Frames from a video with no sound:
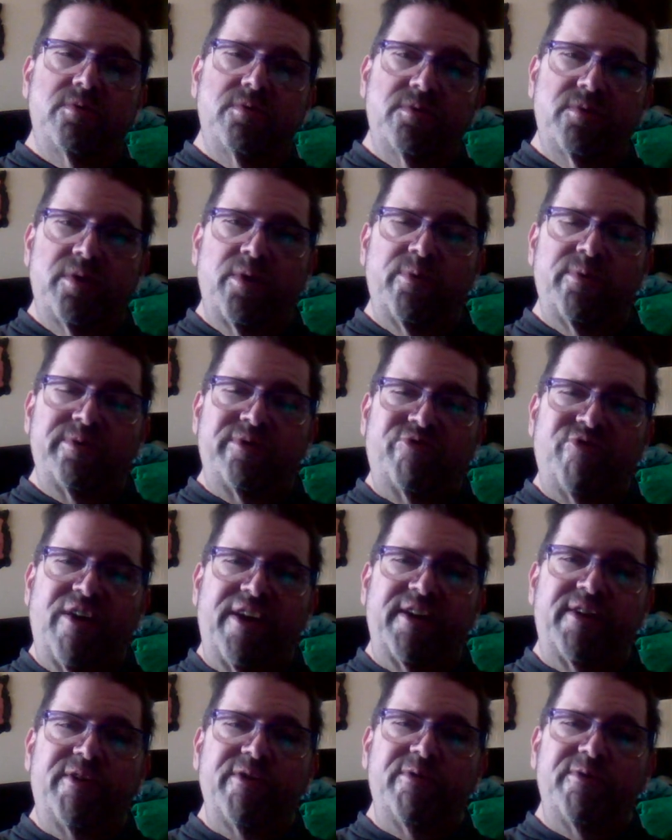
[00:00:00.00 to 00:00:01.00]
was
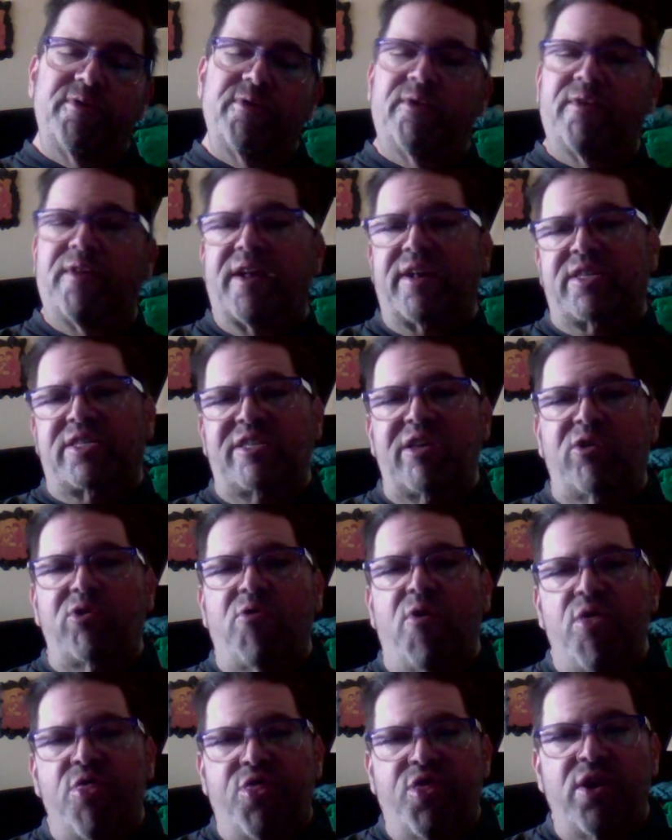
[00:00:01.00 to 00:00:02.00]
trying to steal
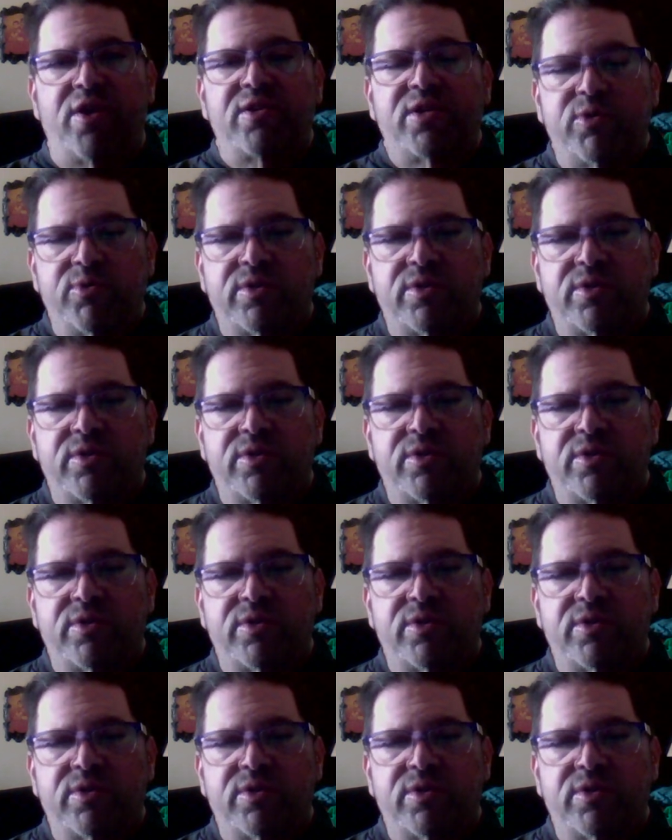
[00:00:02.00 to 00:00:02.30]
her thunder